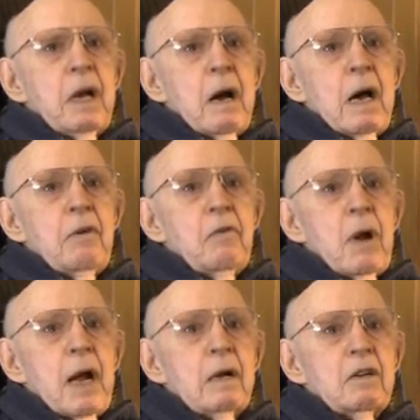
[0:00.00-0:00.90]

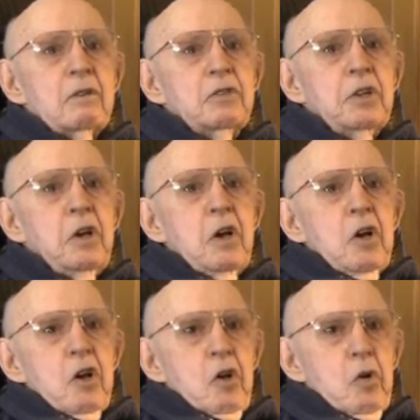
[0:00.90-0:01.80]
contractors
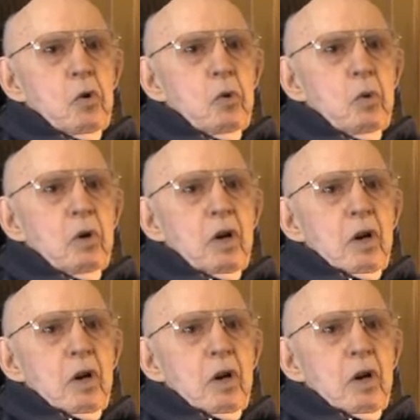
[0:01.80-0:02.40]
who